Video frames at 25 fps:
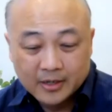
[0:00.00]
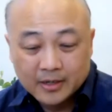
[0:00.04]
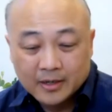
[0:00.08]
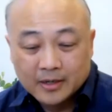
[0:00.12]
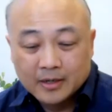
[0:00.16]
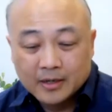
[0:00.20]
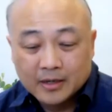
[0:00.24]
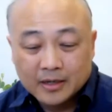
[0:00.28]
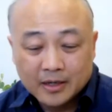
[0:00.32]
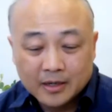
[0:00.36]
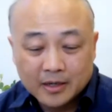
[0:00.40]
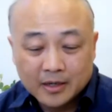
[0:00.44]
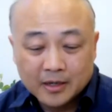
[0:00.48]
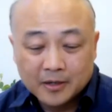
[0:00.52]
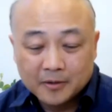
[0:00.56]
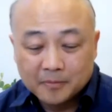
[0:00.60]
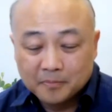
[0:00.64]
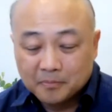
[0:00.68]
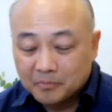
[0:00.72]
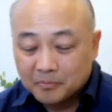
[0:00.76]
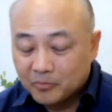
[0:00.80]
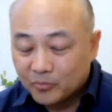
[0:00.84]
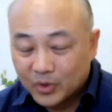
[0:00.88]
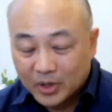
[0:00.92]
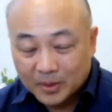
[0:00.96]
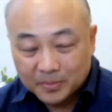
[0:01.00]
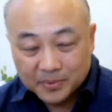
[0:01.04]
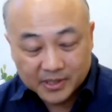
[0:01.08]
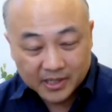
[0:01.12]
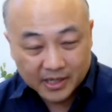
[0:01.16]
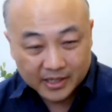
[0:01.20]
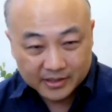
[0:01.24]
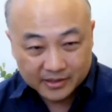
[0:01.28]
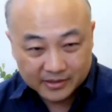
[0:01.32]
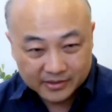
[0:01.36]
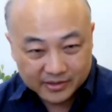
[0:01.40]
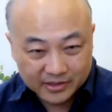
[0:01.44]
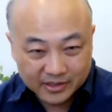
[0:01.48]
websites
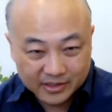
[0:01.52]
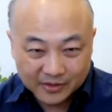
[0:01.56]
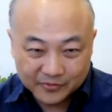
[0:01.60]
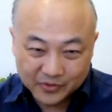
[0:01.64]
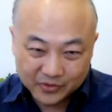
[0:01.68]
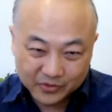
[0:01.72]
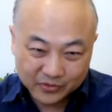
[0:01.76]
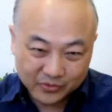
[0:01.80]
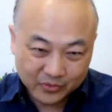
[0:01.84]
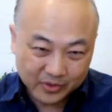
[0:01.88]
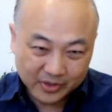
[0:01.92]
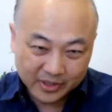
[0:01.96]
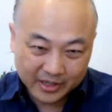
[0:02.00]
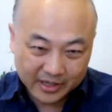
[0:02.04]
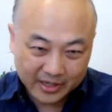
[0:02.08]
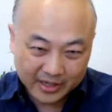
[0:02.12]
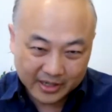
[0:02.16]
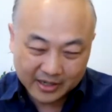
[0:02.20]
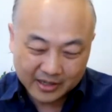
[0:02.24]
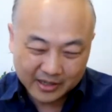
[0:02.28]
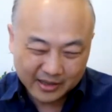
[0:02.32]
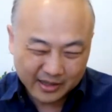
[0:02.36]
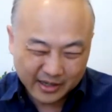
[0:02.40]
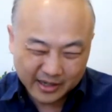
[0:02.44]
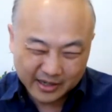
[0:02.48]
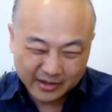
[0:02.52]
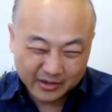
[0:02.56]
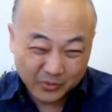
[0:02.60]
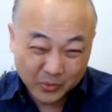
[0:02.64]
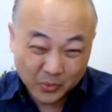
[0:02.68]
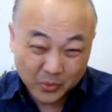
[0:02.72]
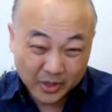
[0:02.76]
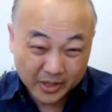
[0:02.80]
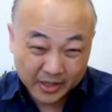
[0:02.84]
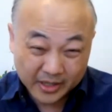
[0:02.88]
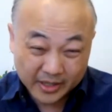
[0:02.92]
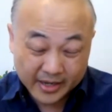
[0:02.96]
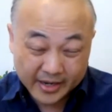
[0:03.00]
and stuff is really kind of like
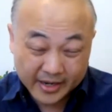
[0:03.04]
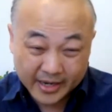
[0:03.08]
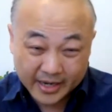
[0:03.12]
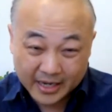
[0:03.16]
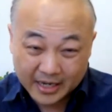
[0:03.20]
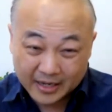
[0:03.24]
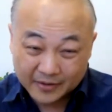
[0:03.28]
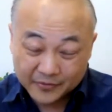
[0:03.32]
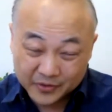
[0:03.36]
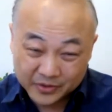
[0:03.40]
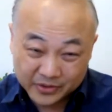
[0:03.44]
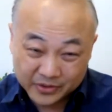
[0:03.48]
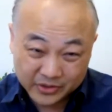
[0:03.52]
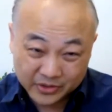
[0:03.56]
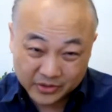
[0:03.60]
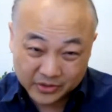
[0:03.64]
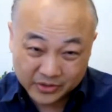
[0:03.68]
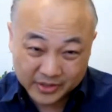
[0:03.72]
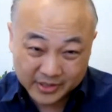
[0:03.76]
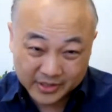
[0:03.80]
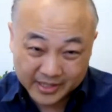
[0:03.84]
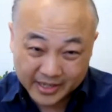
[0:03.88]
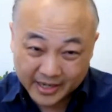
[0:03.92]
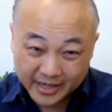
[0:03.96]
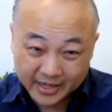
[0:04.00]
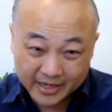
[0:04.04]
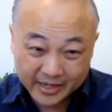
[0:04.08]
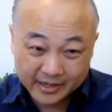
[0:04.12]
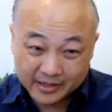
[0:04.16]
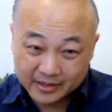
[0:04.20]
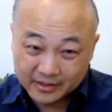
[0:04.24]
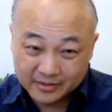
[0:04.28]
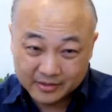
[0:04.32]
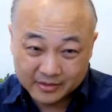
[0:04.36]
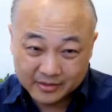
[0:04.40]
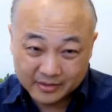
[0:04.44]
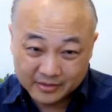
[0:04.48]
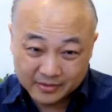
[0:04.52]
1.5. It's still static.
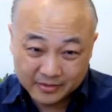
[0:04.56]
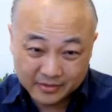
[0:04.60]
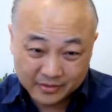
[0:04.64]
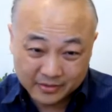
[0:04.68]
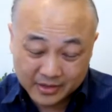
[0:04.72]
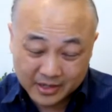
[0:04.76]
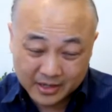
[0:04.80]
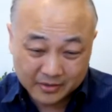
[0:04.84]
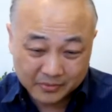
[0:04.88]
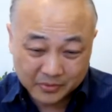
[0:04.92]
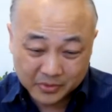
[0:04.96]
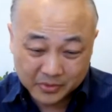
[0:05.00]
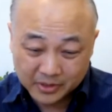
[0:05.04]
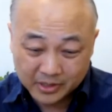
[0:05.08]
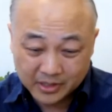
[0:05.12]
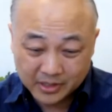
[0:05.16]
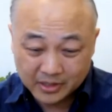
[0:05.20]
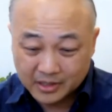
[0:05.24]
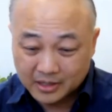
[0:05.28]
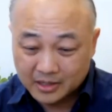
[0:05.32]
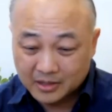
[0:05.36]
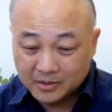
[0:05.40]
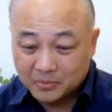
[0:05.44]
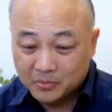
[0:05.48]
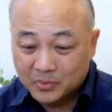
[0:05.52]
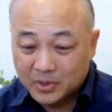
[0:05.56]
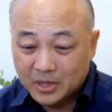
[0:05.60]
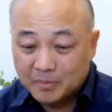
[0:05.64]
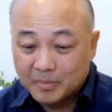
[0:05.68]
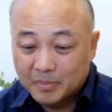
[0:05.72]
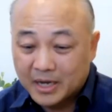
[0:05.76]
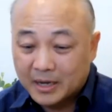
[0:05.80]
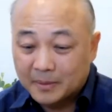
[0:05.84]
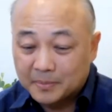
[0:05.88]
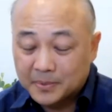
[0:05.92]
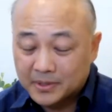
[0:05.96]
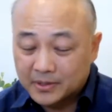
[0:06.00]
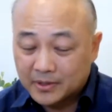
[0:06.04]
They're not really web
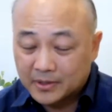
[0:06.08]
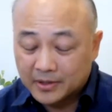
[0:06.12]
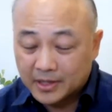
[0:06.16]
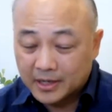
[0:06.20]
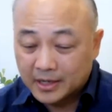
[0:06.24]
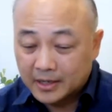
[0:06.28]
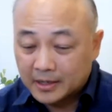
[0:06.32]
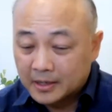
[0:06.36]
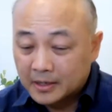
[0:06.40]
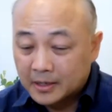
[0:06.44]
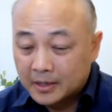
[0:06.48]
apps and all that.